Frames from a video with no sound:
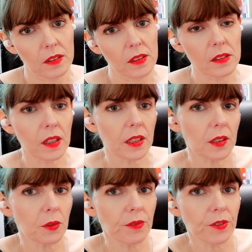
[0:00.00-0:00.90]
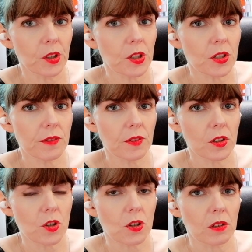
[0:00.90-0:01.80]
This is like a reverse
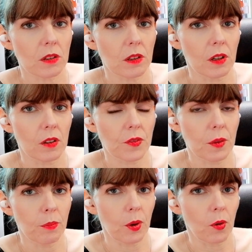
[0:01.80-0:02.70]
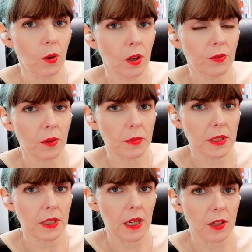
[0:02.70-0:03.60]
version of the Borg from
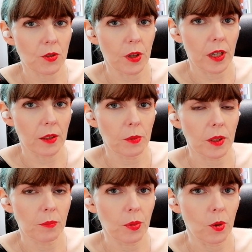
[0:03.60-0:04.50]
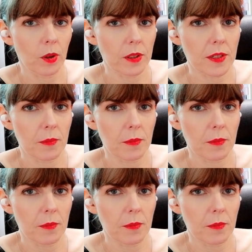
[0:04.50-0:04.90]
Star Trek, where the Borg